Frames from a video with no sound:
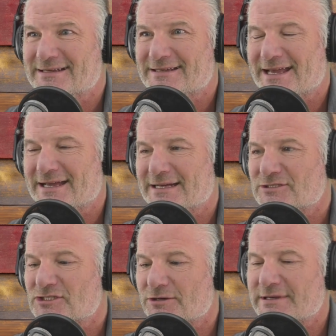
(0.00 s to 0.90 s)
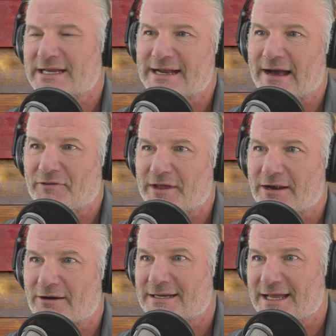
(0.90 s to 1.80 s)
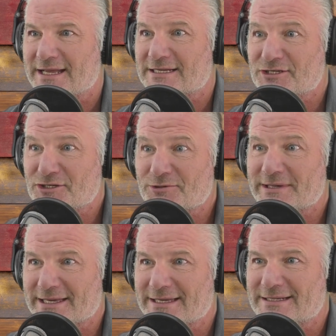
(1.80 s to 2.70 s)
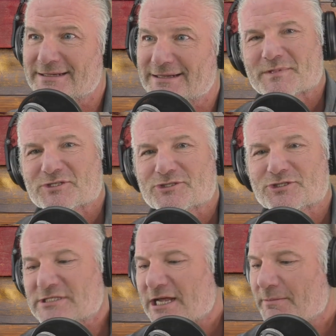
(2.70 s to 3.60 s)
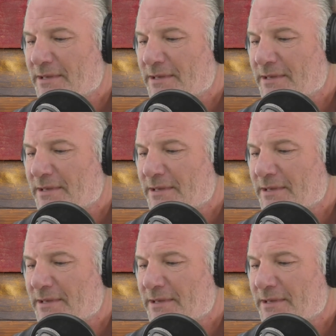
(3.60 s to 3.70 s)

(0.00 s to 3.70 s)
And so getting out there and doing it. So tell me